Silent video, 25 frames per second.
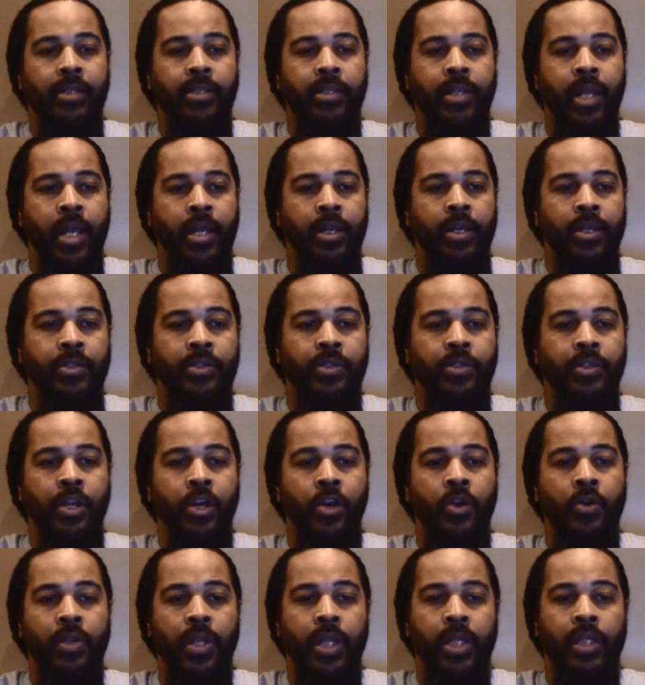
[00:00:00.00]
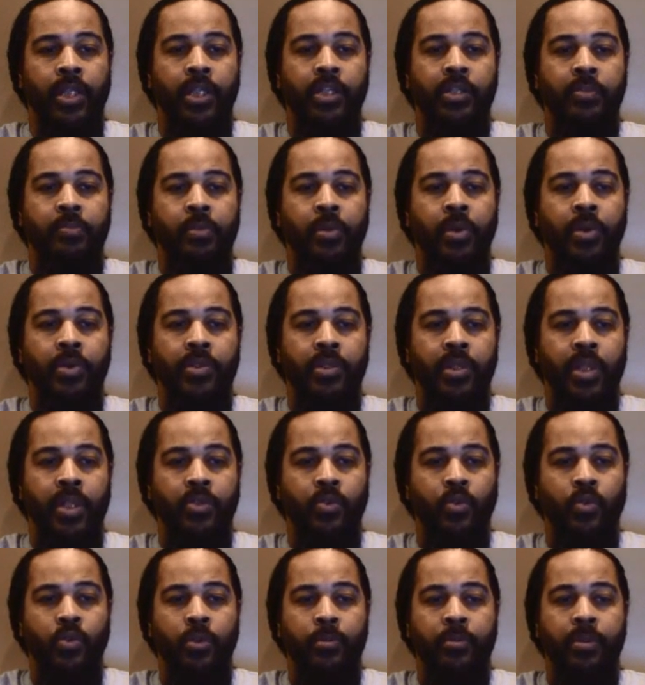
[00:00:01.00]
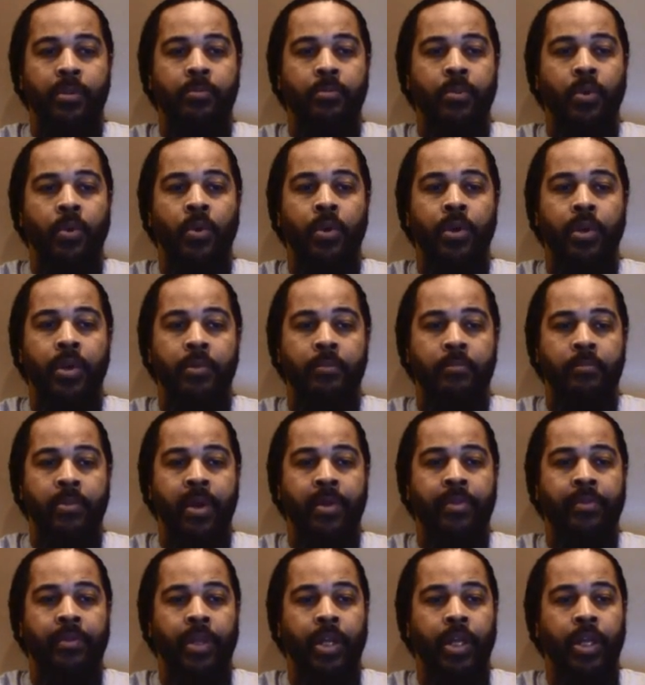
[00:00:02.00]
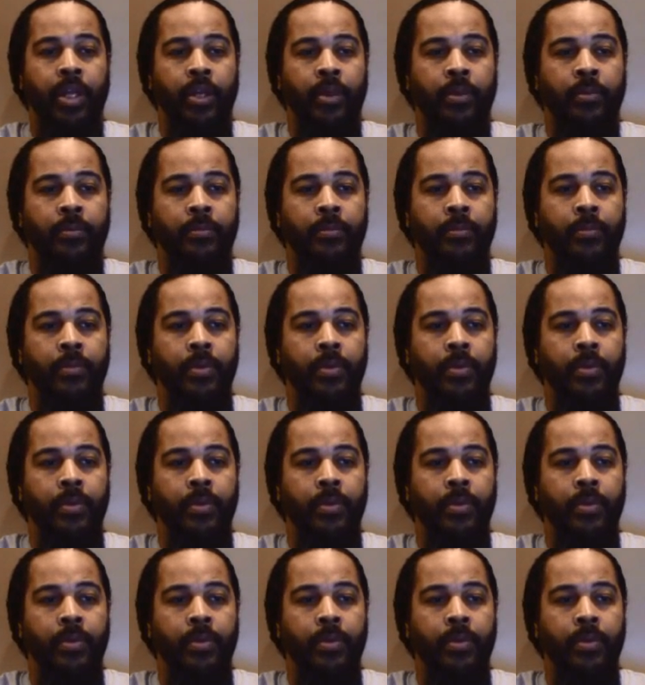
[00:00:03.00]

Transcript: is letting us know that this person is going to be born in Bethlehem